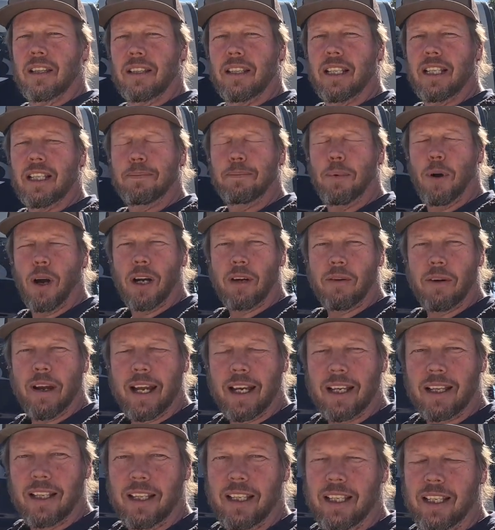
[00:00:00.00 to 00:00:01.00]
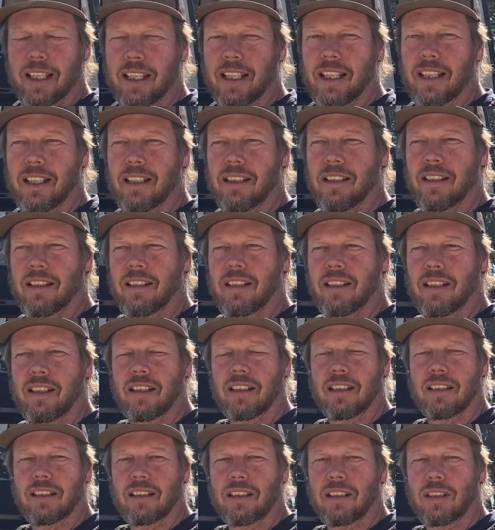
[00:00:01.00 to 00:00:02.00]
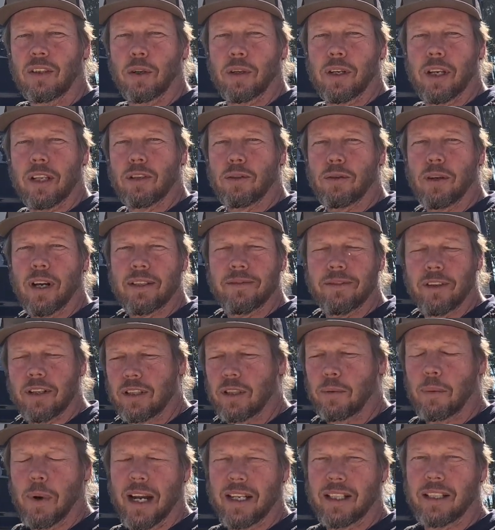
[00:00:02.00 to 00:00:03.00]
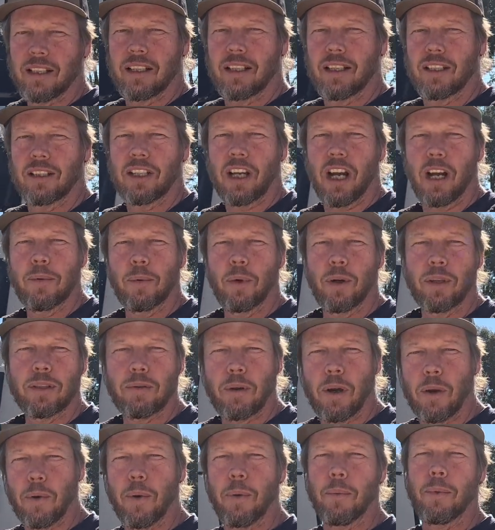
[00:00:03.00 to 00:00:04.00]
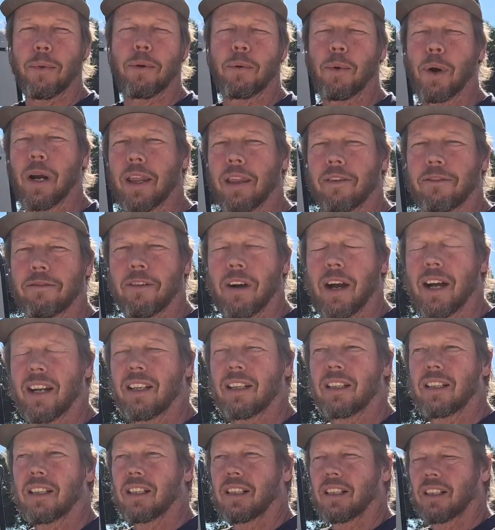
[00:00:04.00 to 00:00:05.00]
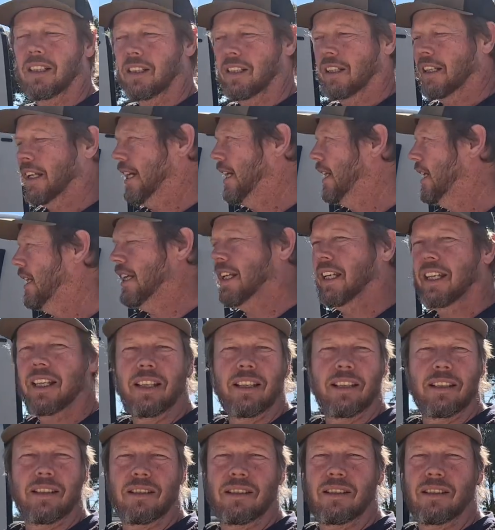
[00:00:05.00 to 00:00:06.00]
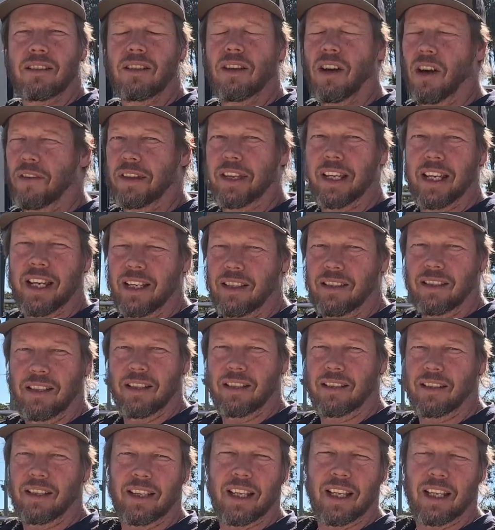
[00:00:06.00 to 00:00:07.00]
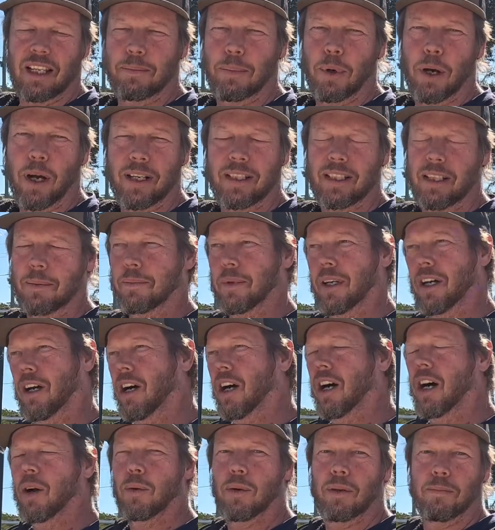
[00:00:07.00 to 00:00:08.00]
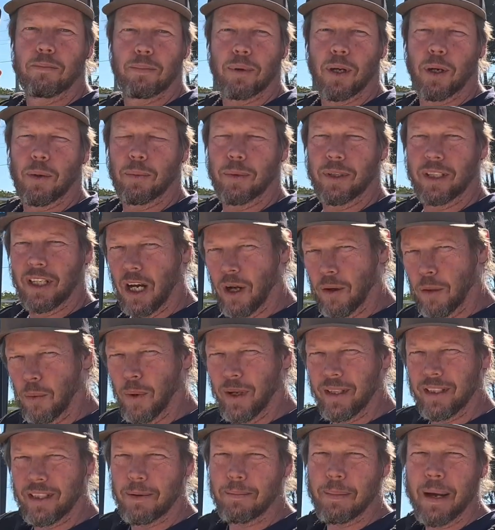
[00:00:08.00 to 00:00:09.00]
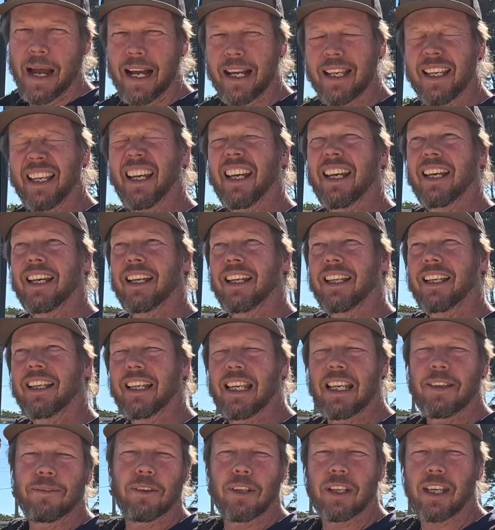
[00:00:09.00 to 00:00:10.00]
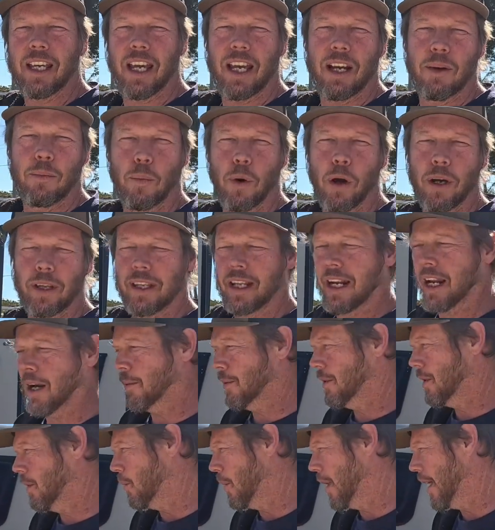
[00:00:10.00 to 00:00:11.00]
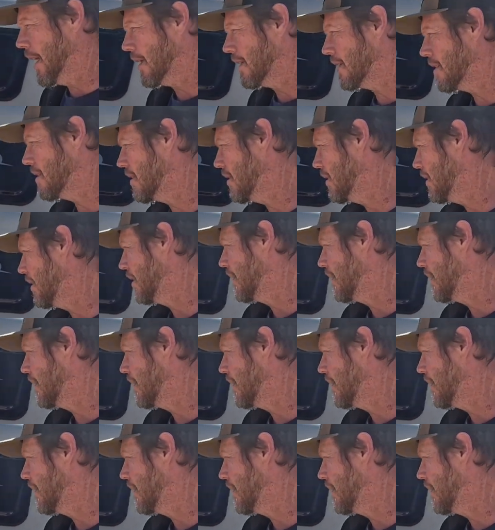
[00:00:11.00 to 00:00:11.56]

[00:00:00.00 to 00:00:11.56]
this bike rack is, look, it transfers the weight to the tow ball. That's why we went with the one at the front. It is not the easiest to get your bikes up there. I would probably go with the one at the back if you can work that out with your weights.